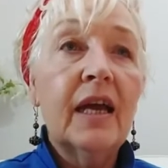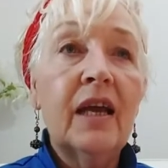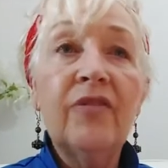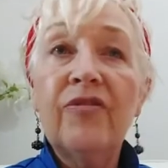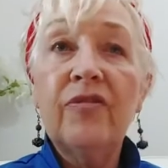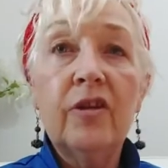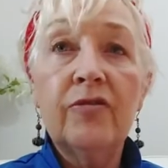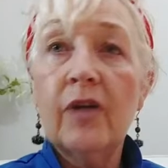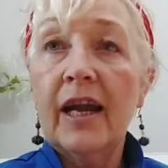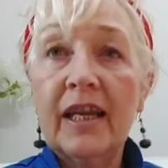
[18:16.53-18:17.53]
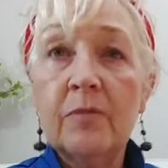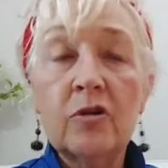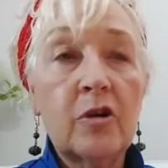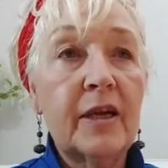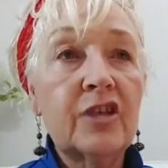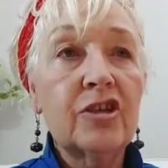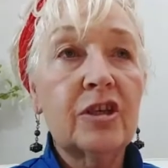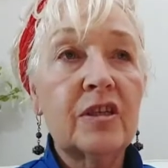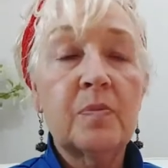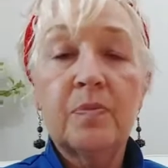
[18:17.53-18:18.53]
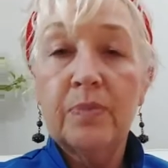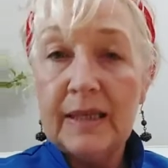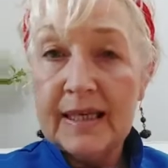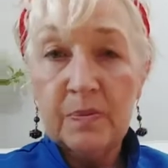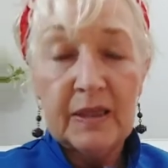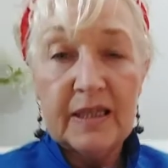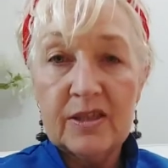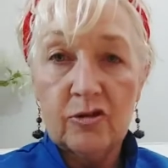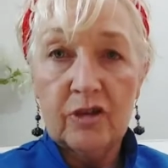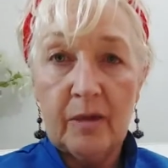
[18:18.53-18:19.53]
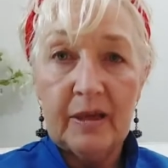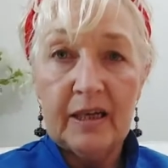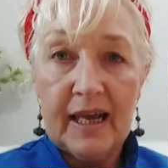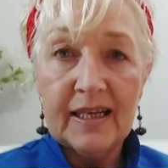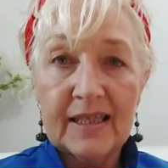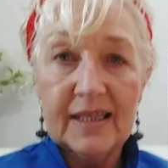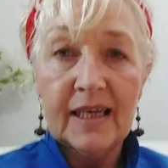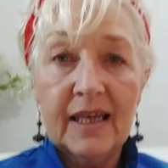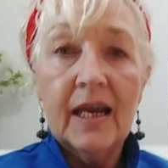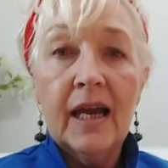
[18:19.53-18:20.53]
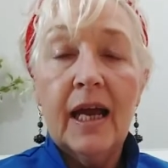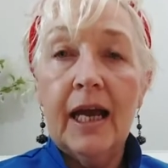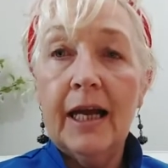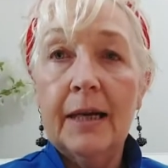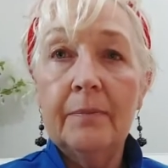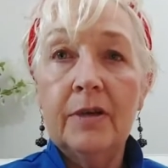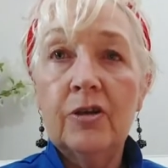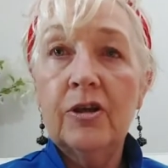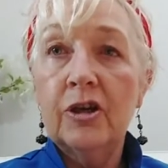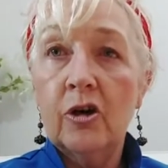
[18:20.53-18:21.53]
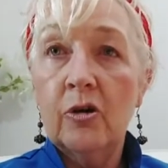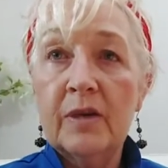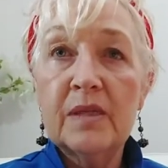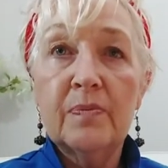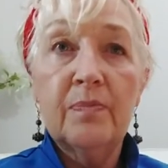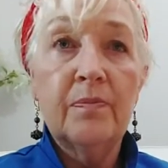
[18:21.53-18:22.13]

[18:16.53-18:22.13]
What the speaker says: If you've got any more questions, please do come in and ask. You can always